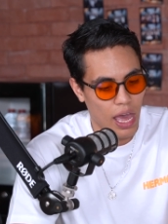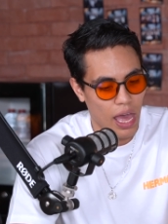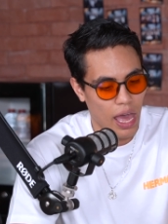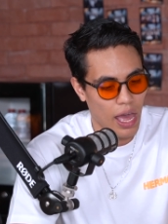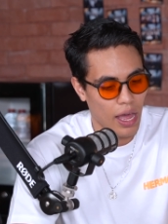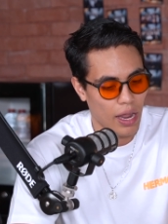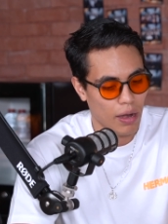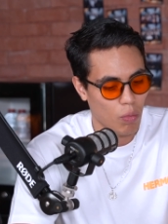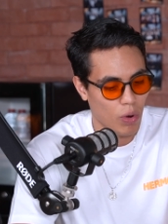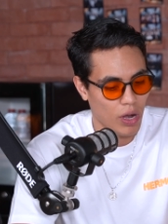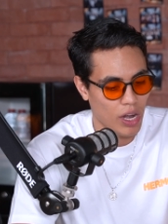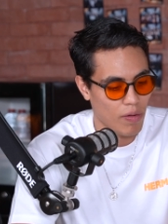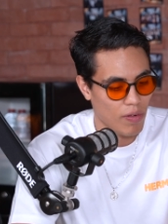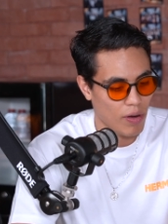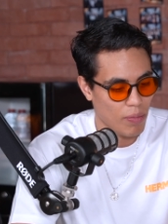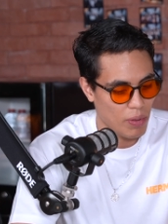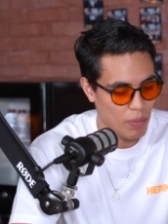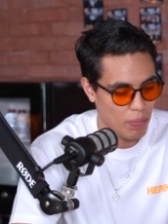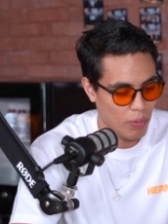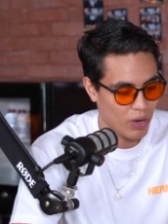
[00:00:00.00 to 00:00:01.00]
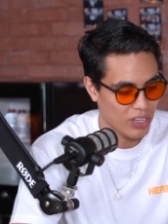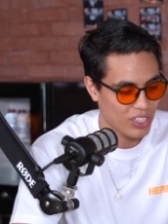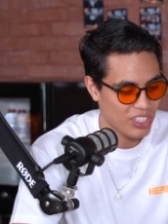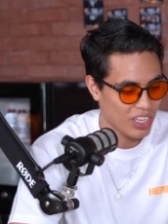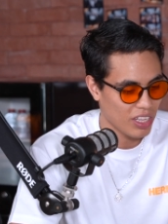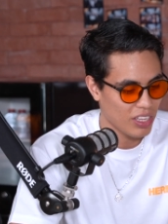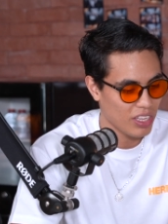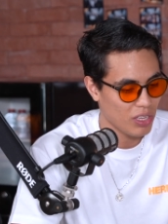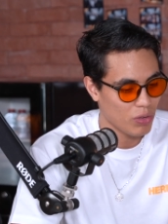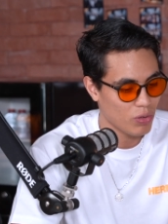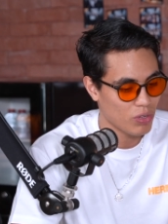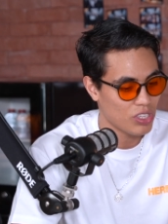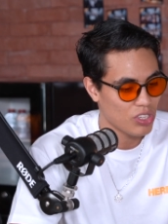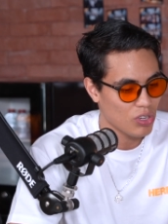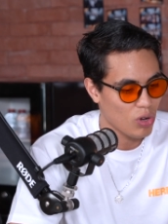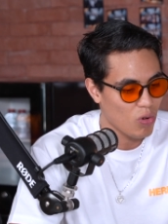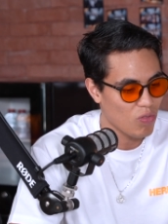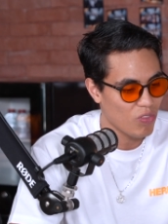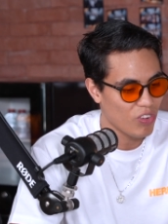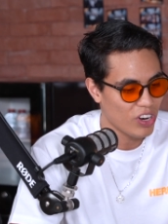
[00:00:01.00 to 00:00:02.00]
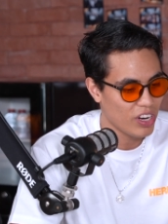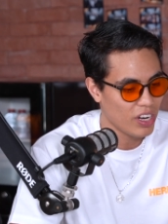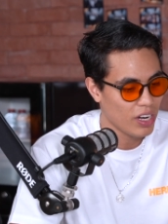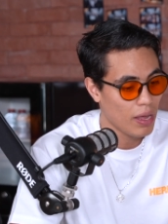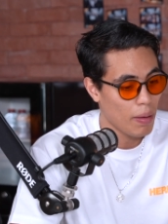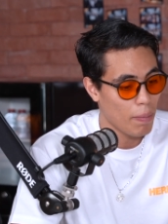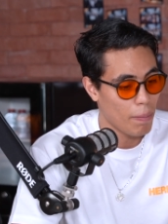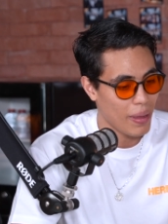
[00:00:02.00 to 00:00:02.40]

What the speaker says: And whenever people are telling you it's over,